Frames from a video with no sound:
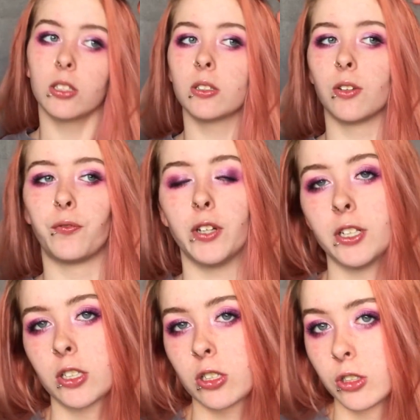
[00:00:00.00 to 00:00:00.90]
is the
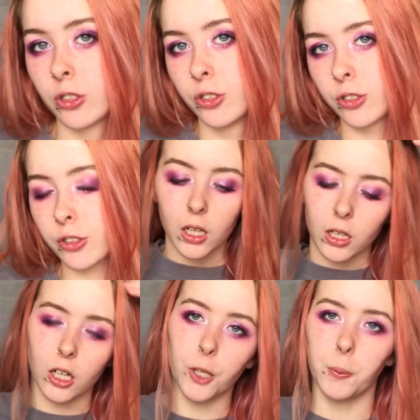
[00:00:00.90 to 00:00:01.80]
finished look.
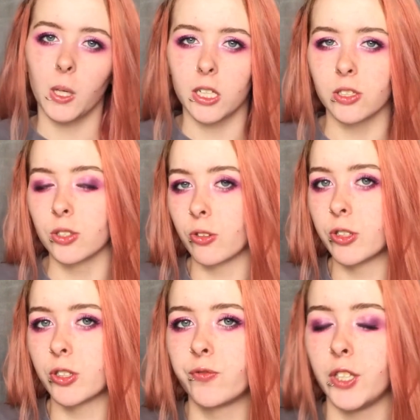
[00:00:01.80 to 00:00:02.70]
I hope you guys enjoyed
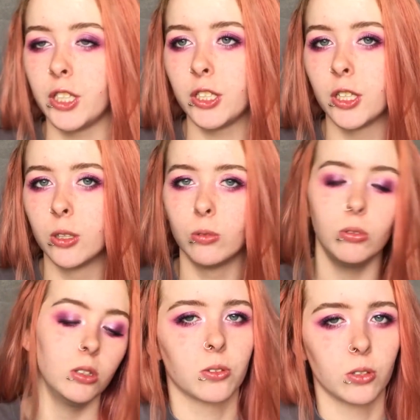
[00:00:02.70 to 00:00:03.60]
this video.
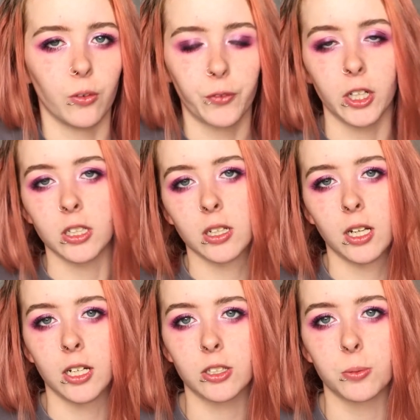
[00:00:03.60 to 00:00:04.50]
Don't forget to
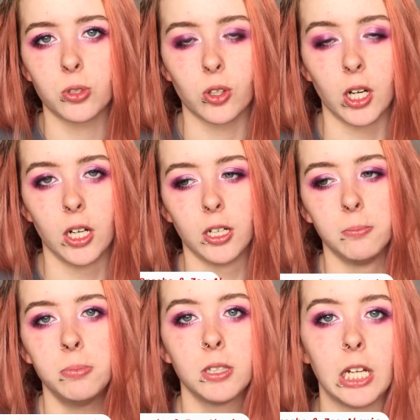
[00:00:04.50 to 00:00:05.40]
like,
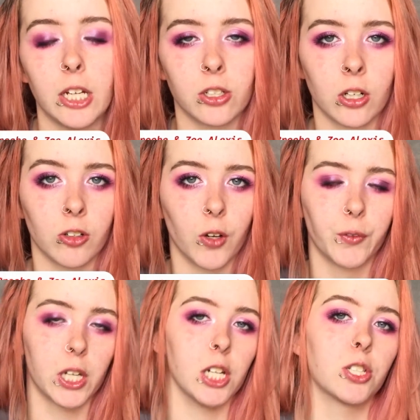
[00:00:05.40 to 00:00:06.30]
subscribe, and turn on
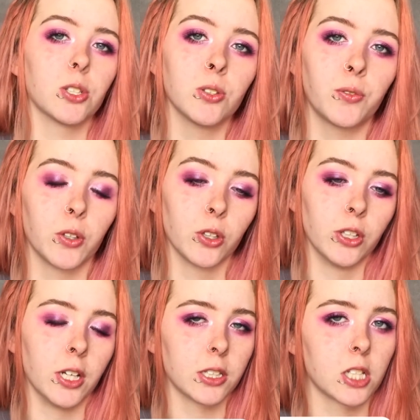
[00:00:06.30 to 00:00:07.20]
notifications for the
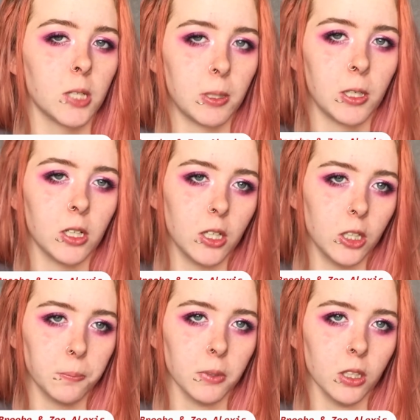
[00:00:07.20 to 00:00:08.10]
next time I
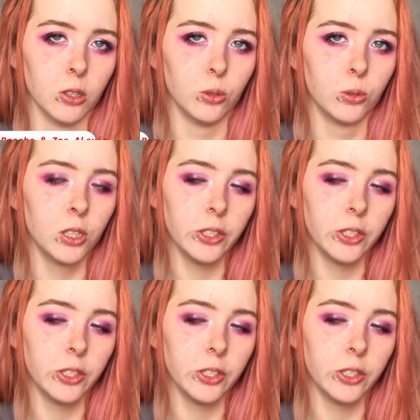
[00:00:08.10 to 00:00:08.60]
upload.